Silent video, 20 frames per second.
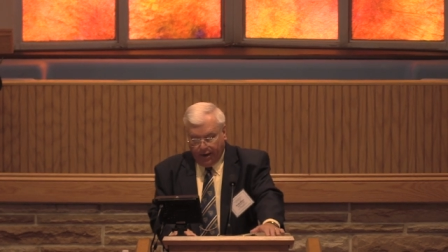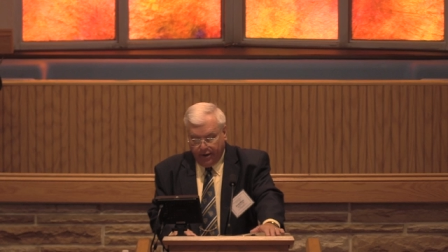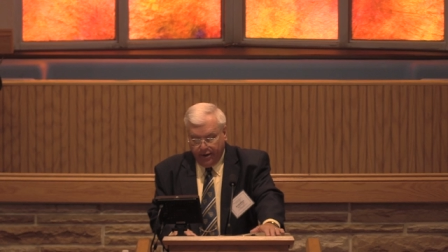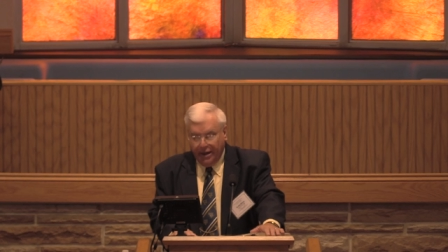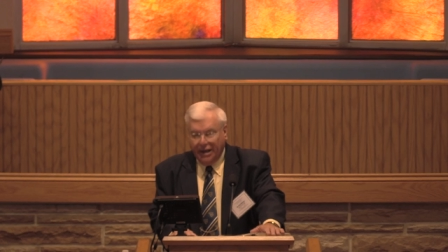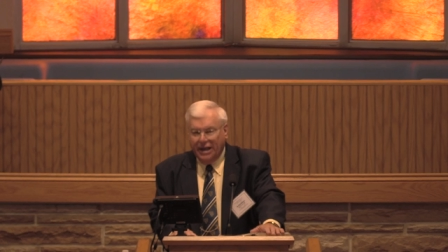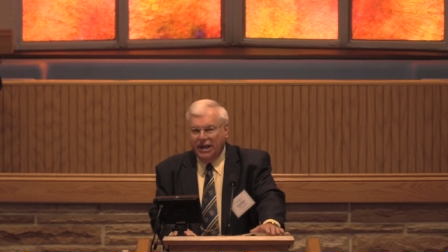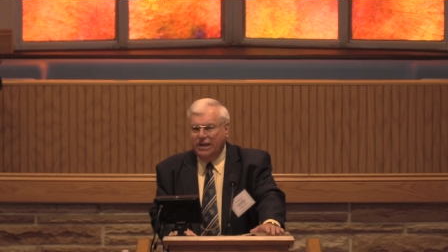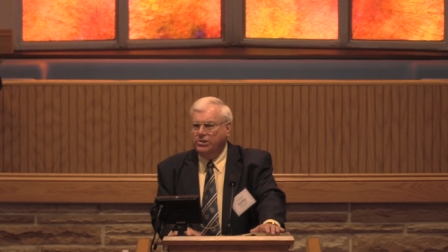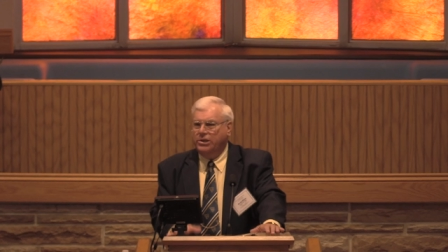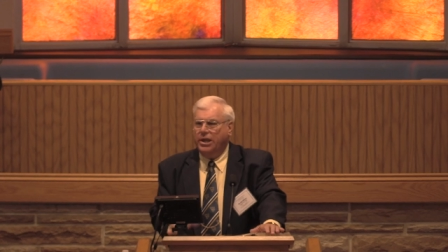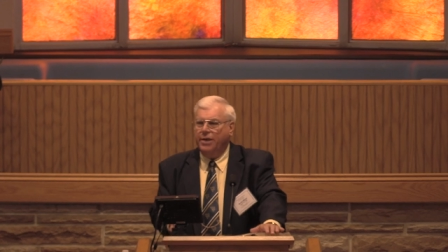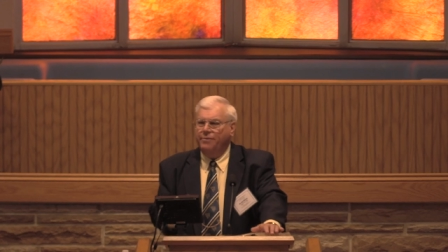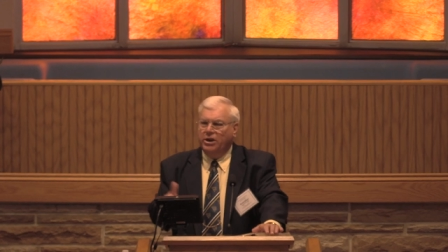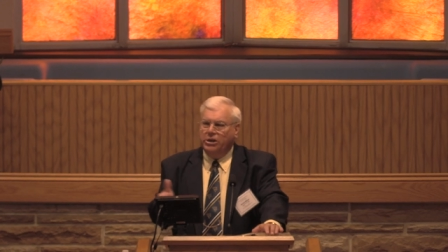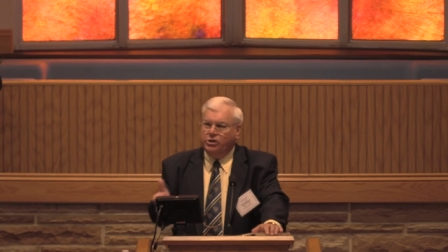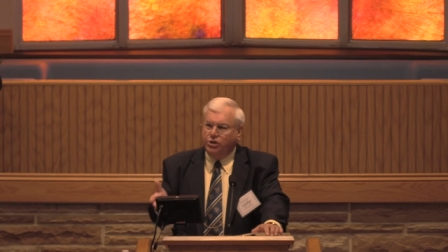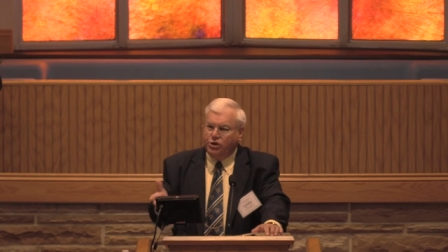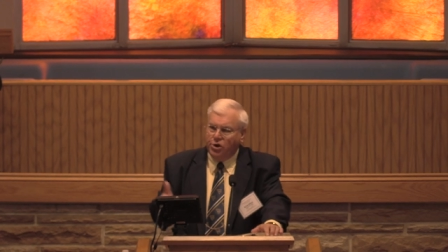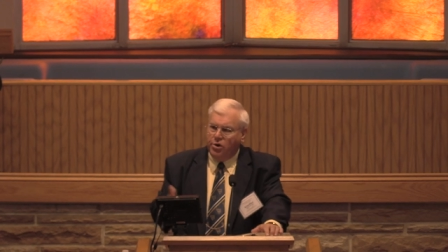He's
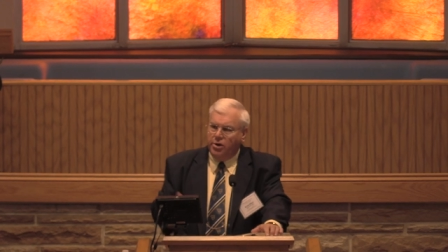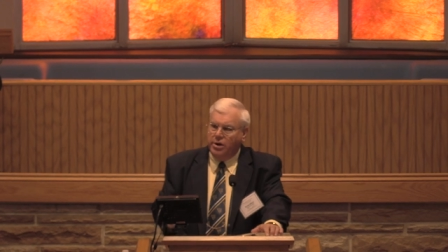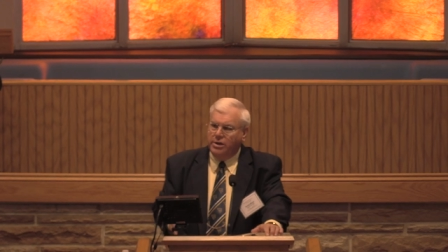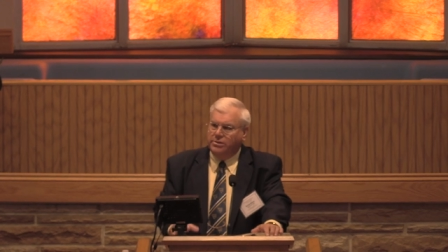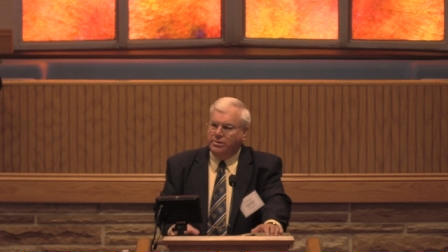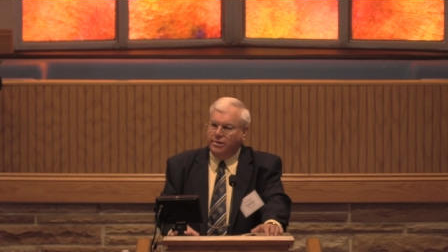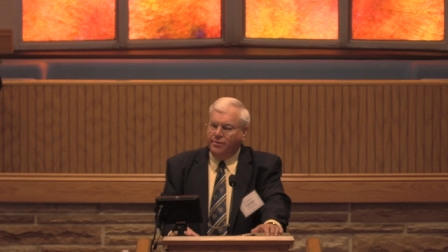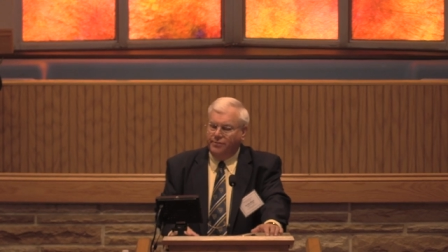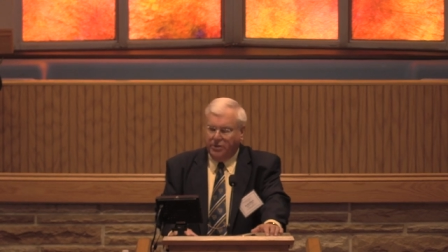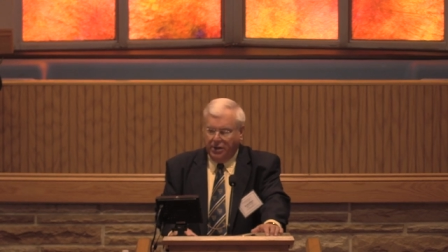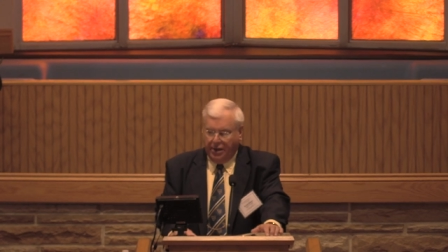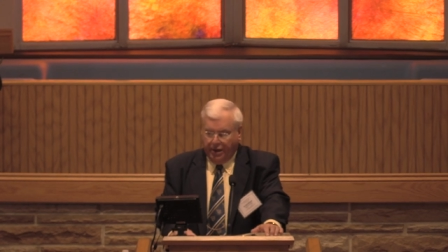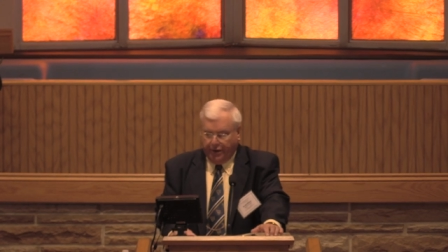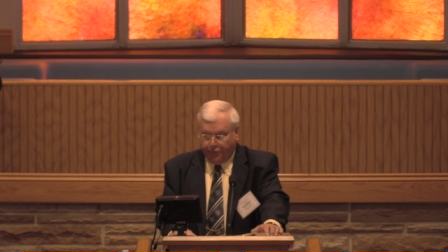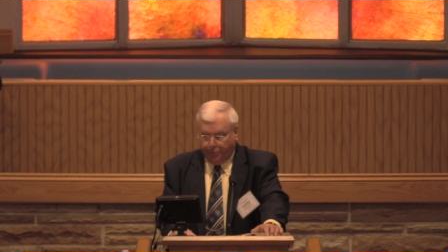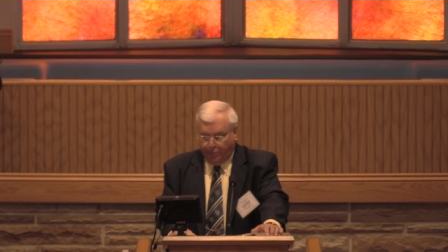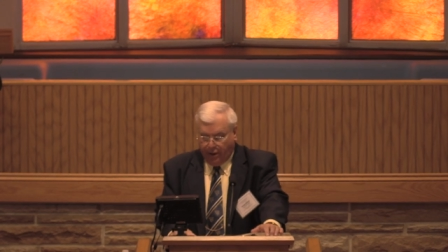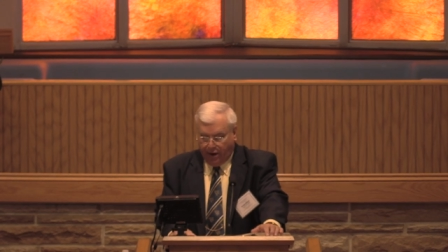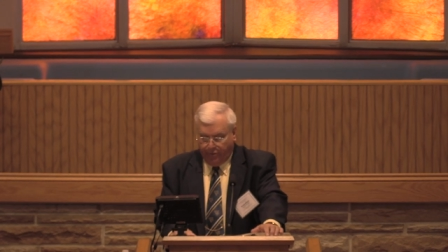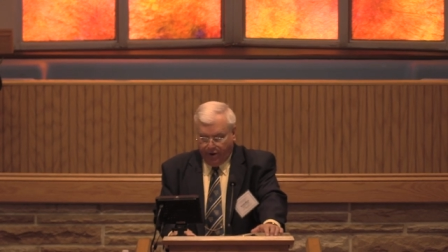given assurance of
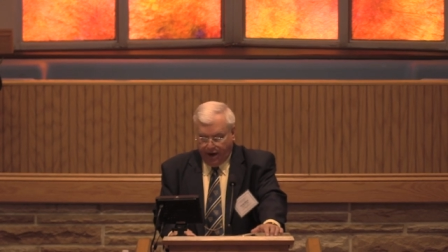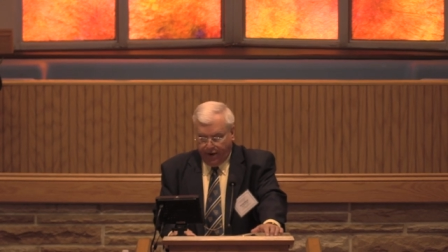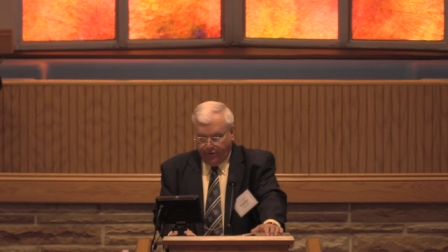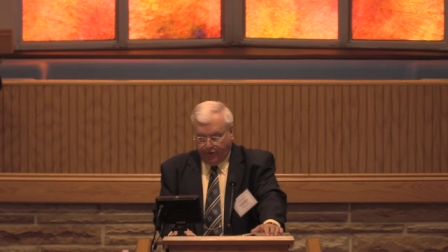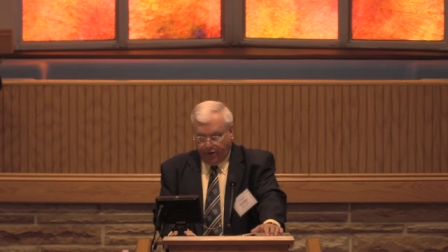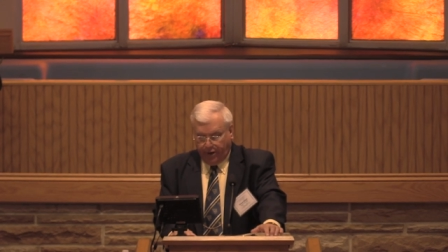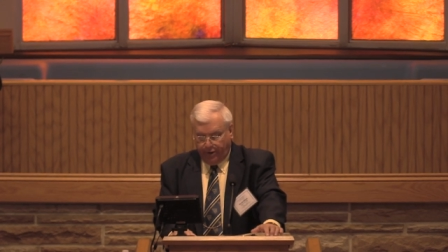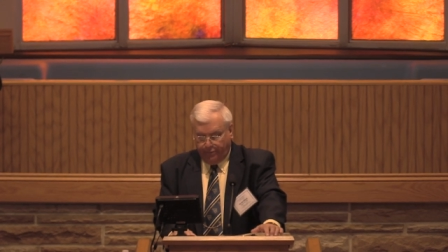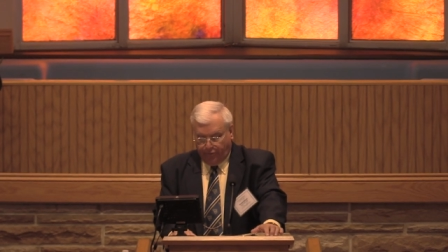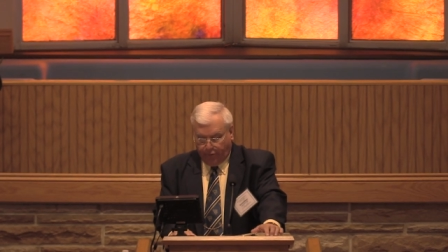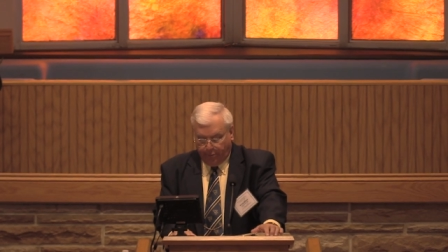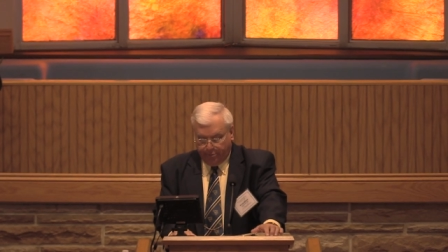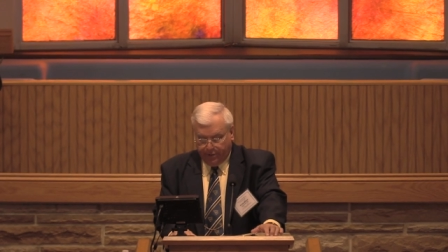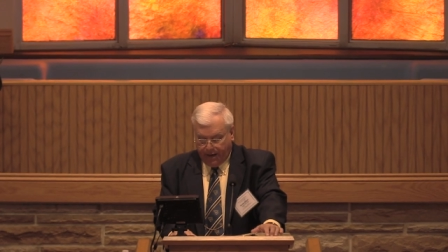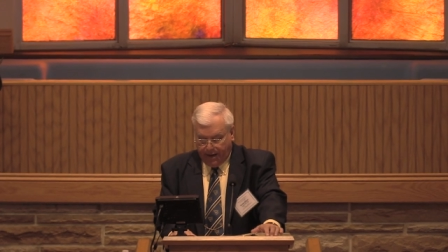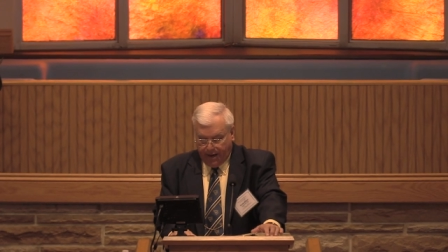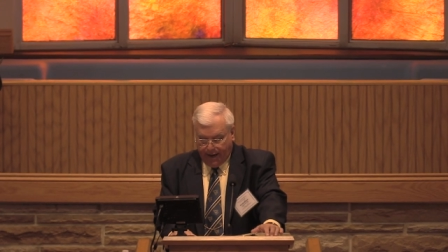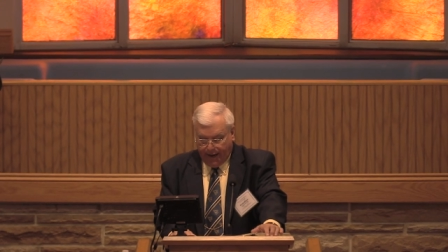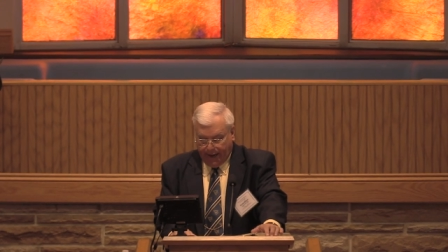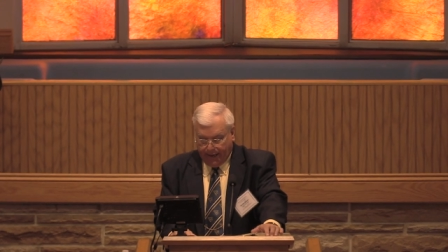this by raising him from
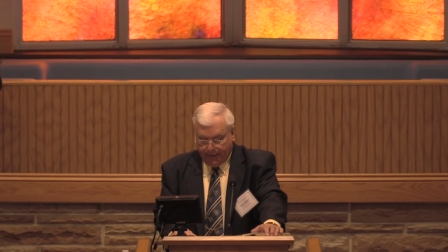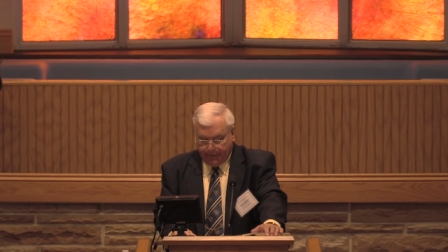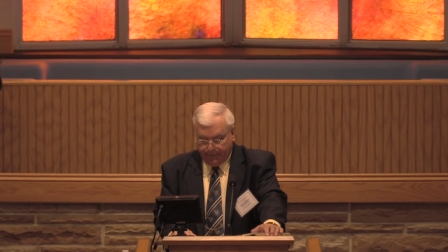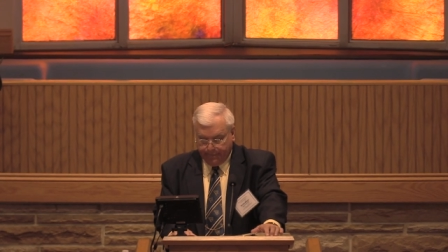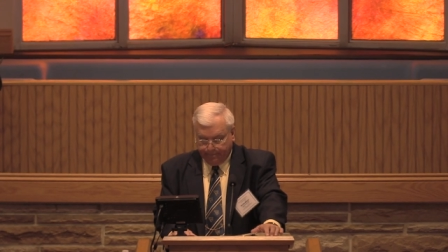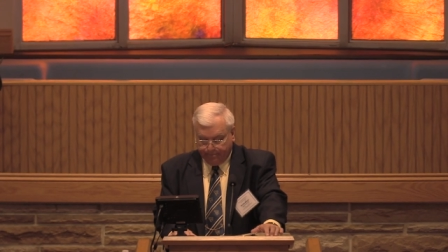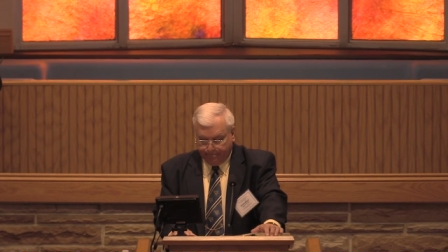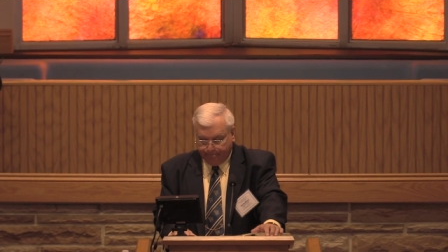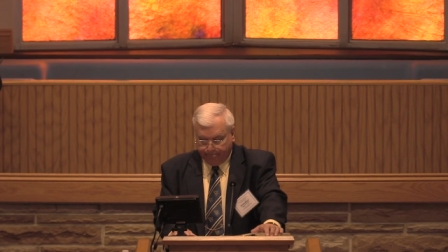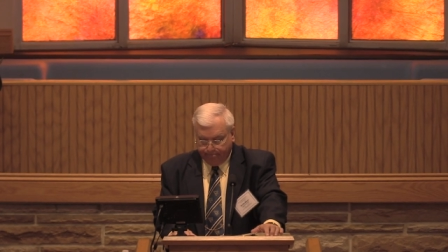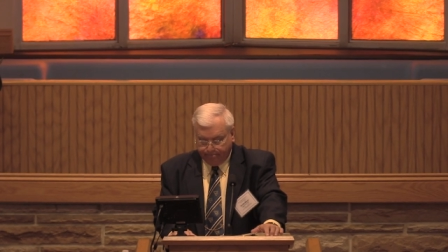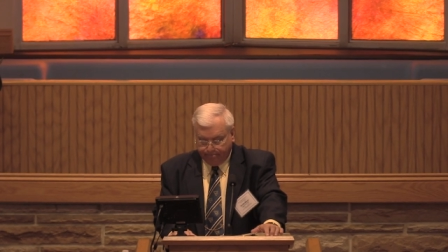the dead.